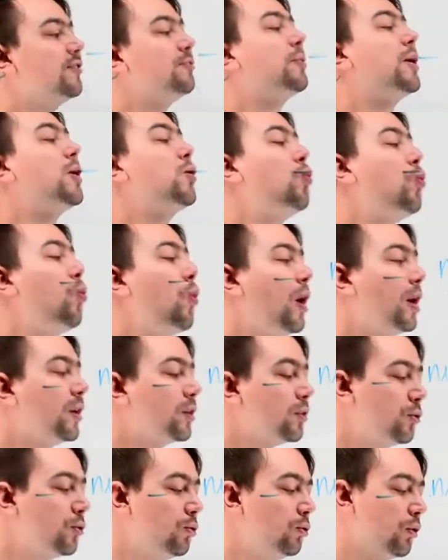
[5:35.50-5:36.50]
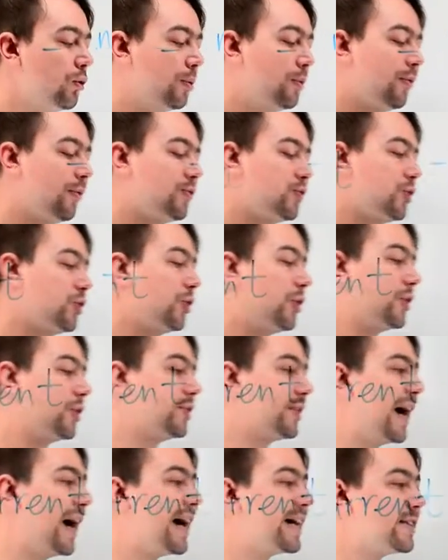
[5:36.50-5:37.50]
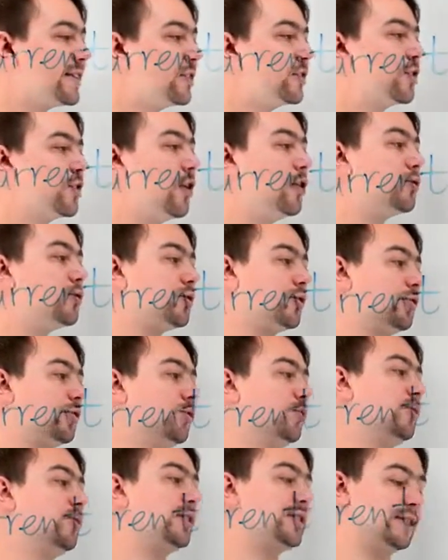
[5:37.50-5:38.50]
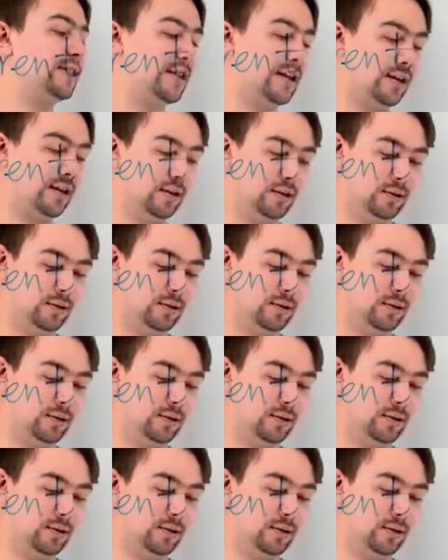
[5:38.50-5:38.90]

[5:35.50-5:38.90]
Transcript: by 1 coulomb of charge as it goes through the cell.